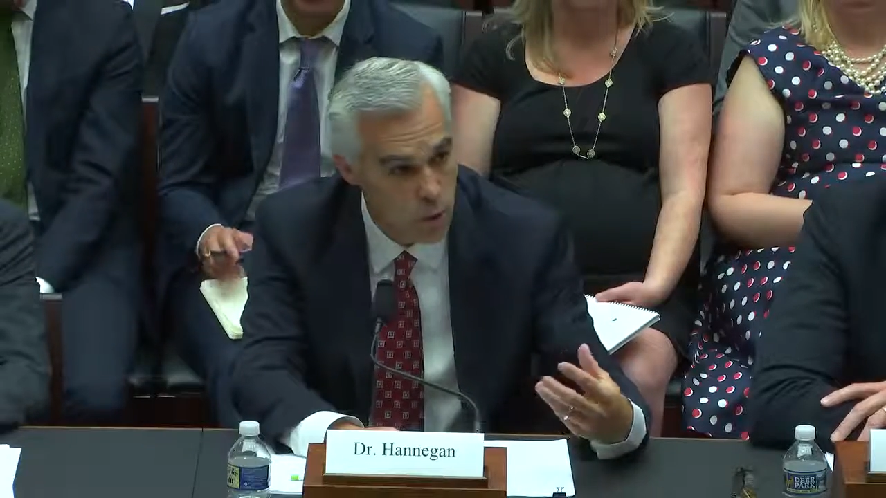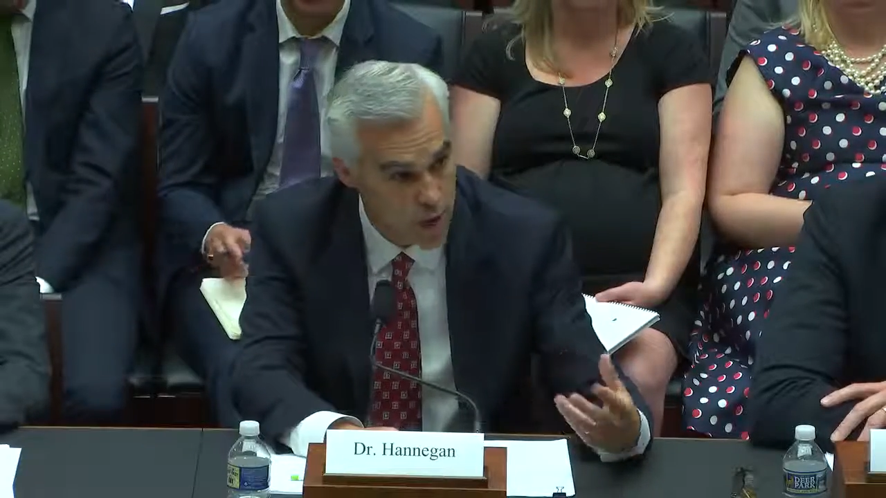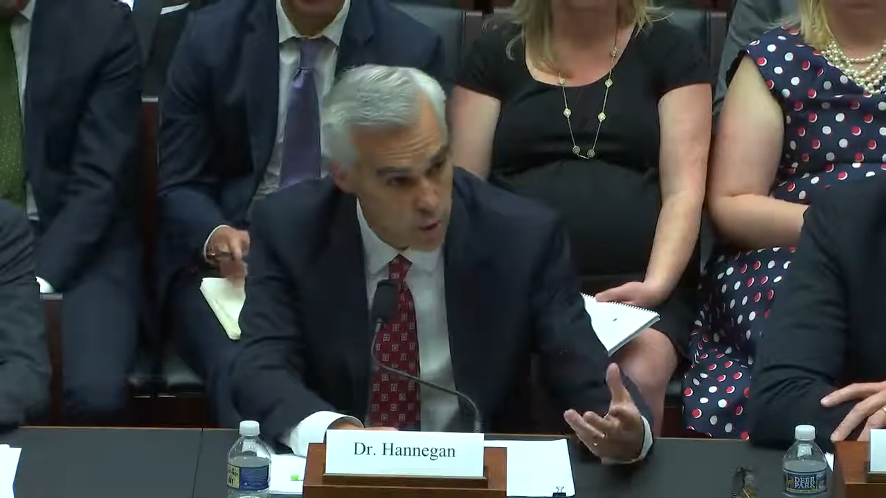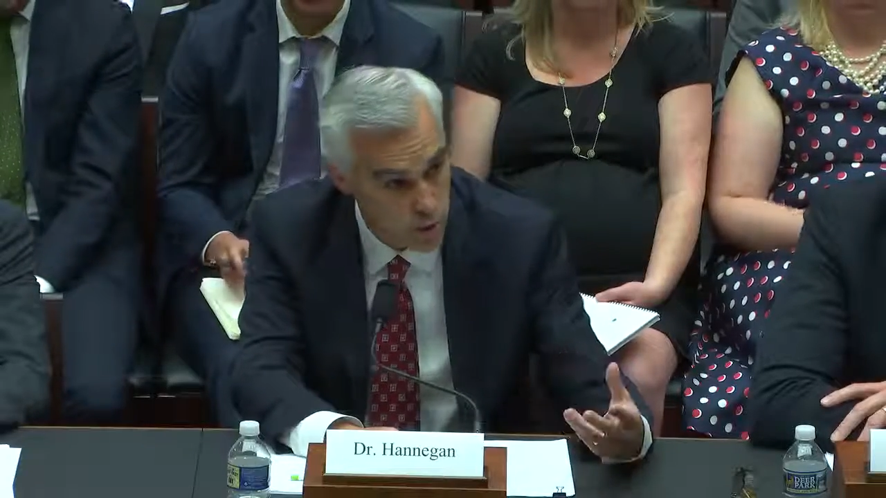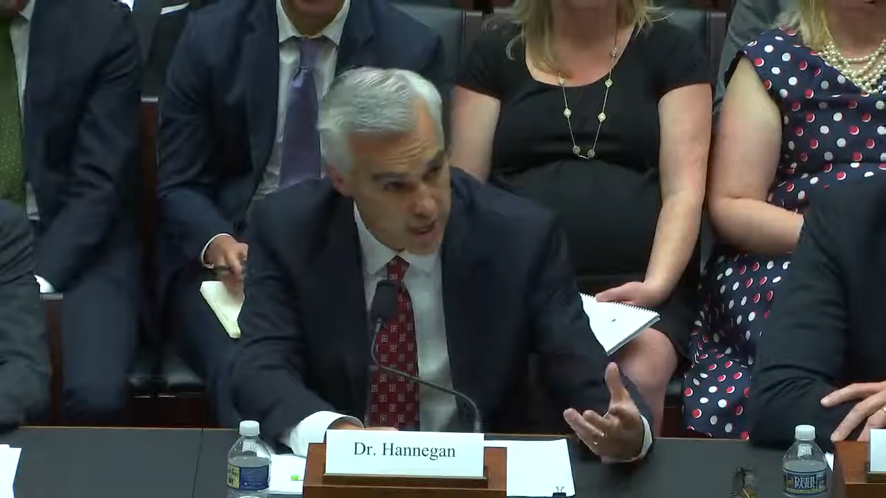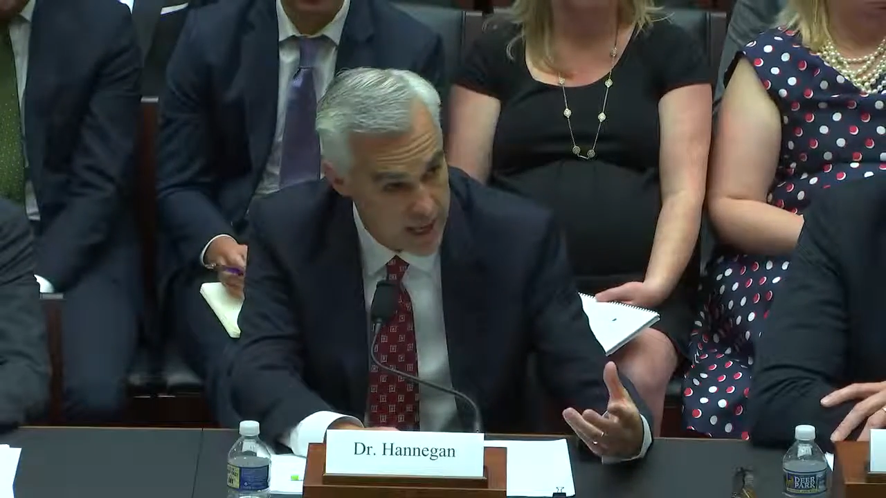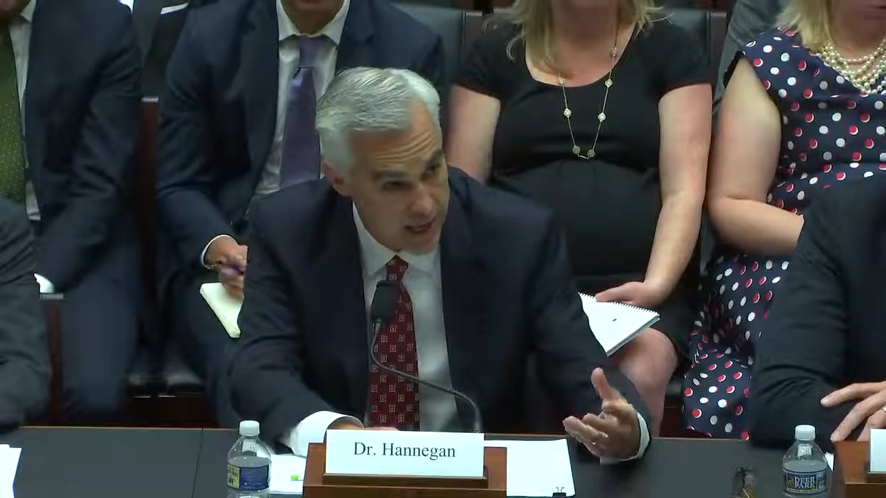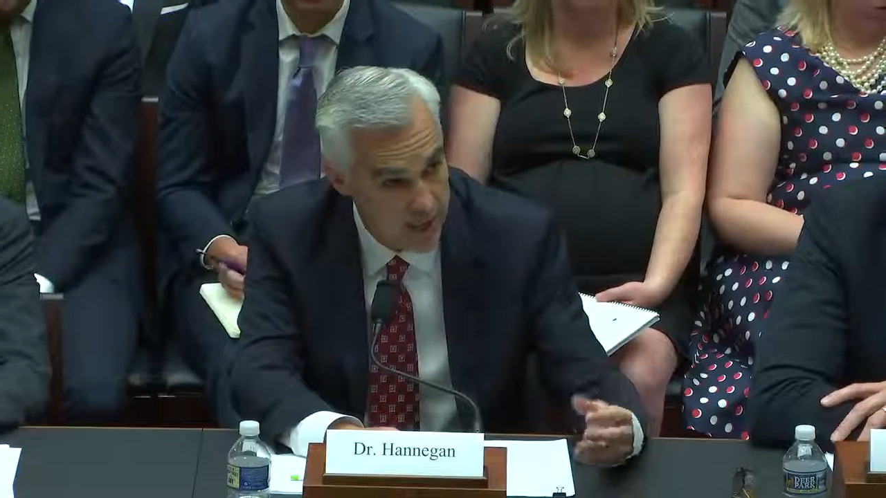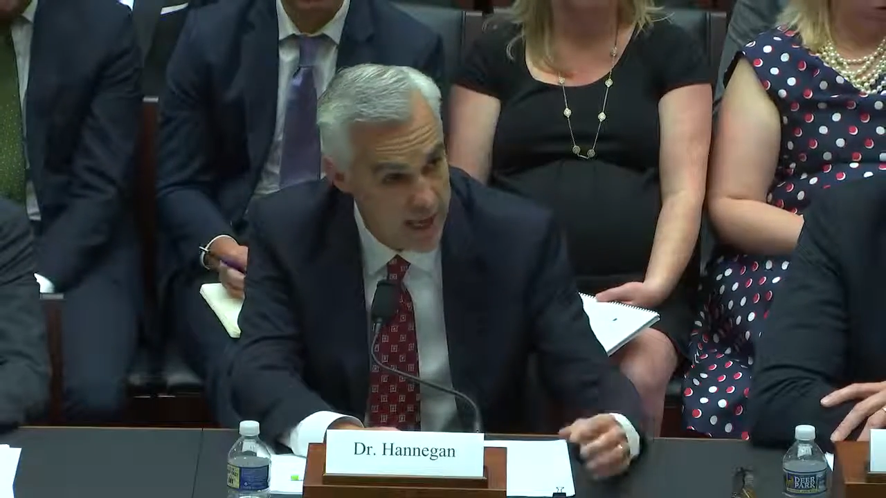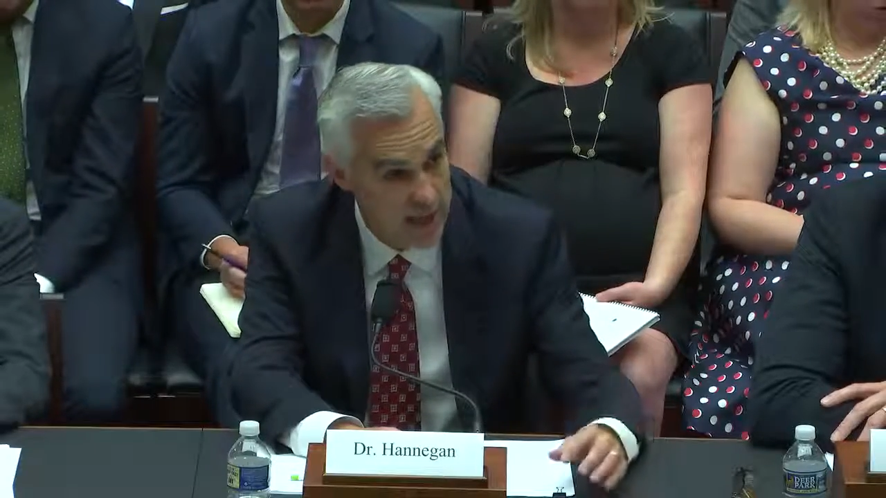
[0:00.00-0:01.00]
well, can we
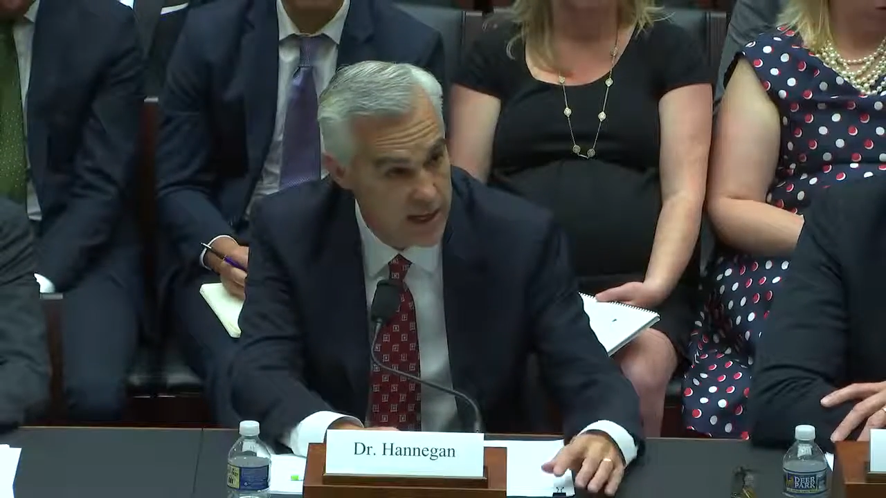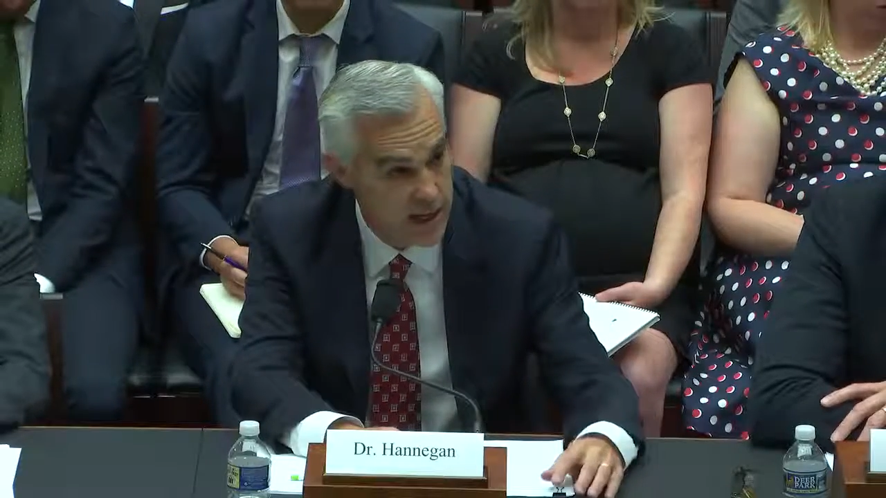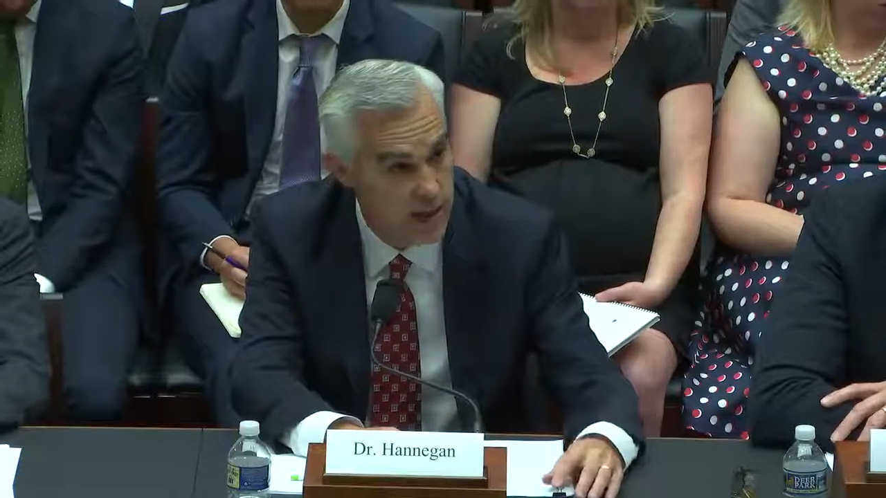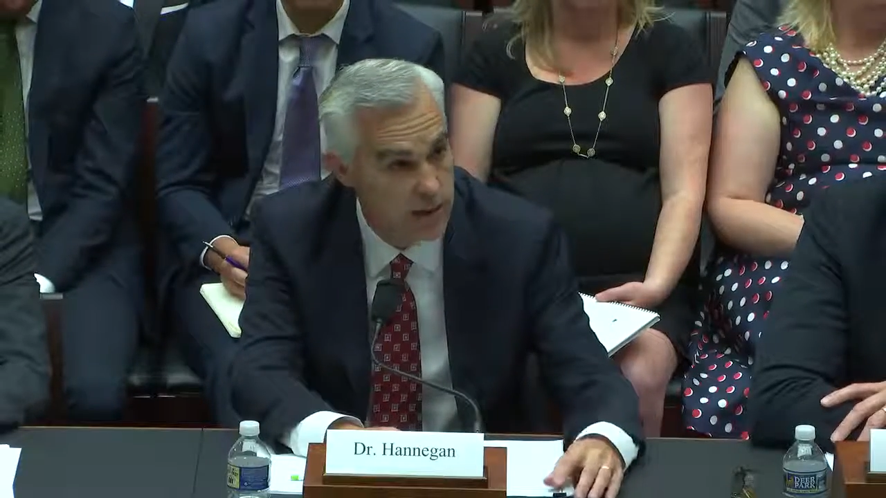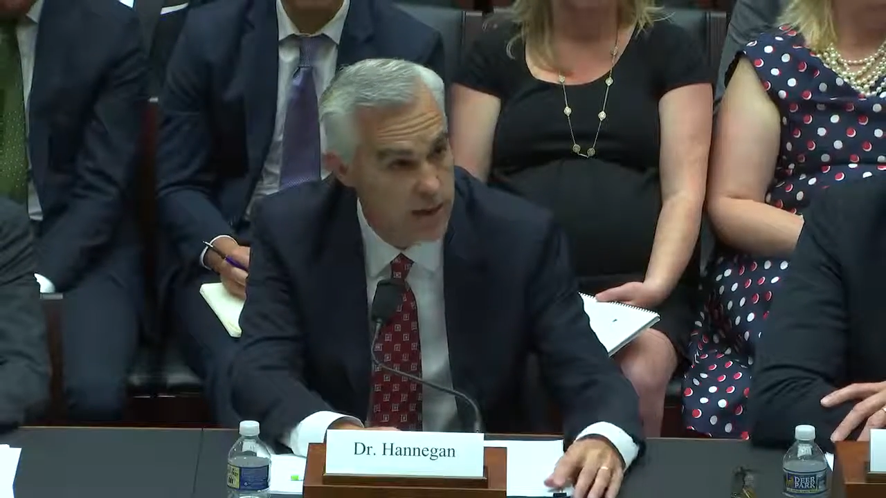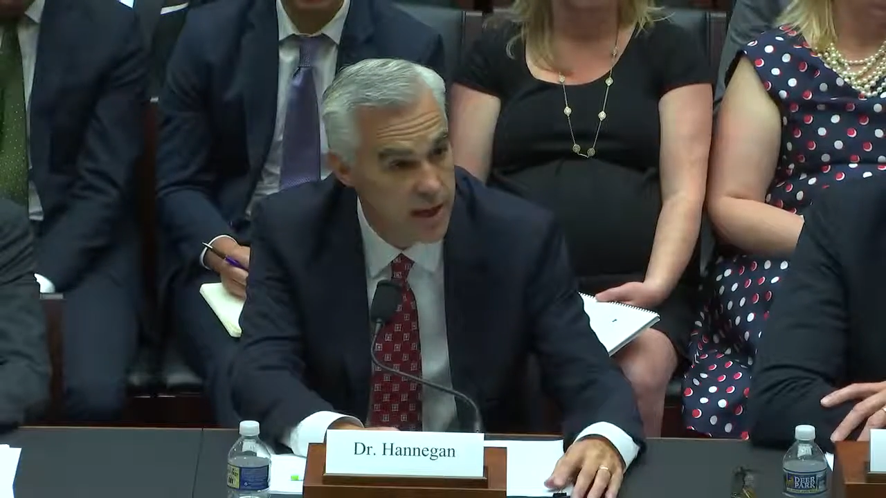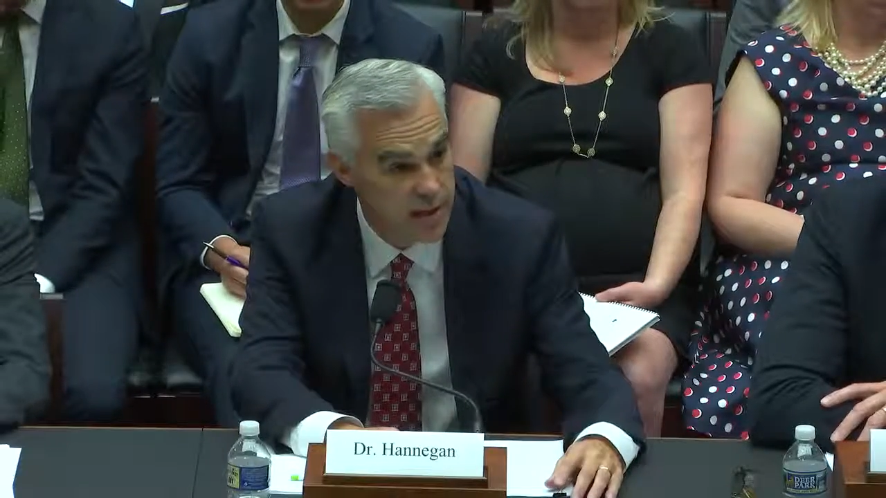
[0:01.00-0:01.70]
get that here?